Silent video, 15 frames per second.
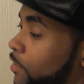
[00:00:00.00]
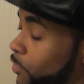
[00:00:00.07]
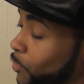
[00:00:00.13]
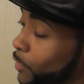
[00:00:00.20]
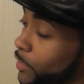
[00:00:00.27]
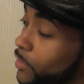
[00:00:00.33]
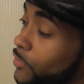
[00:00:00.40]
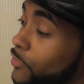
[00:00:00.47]

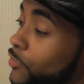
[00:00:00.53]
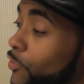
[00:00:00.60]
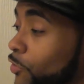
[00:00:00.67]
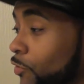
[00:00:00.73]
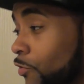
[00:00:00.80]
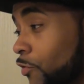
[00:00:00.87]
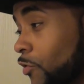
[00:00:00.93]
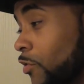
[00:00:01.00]
waited for
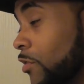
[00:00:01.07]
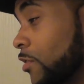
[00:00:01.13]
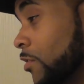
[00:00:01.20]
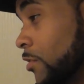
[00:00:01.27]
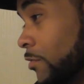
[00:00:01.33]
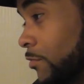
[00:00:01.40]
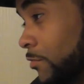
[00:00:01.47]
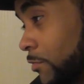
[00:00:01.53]
you for
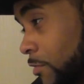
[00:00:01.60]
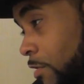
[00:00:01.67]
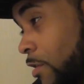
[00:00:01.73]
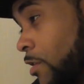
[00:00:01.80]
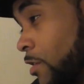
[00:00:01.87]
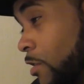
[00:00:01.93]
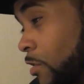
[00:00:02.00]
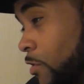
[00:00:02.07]

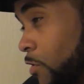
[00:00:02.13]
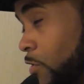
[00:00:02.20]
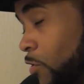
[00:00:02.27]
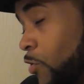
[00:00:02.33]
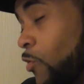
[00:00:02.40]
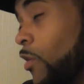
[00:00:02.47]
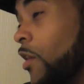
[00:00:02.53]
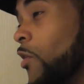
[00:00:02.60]

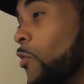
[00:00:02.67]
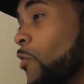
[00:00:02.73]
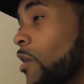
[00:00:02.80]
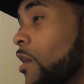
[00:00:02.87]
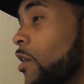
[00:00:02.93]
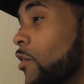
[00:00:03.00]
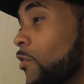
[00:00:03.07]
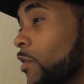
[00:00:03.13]
quite a
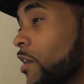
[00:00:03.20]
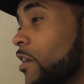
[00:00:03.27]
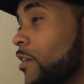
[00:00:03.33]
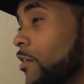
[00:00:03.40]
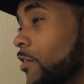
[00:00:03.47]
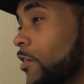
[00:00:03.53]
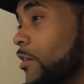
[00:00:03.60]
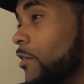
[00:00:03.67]
while, right
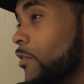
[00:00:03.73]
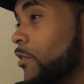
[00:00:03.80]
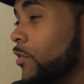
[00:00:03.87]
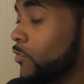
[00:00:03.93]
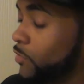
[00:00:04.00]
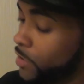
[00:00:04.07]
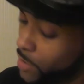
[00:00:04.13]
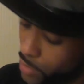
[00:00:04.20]
here,
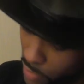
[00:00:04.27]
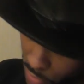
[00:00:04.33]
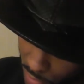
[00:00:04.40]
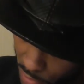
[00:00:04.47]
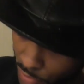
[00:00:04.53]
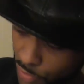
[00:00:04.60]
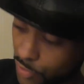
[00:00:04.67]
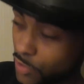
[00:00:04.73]
right here
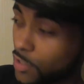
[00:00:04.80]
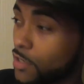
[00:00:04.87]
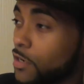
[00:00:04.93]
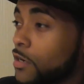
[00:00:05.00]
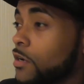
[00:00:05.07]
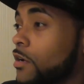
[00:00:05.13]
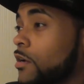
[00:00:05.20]
in this chair.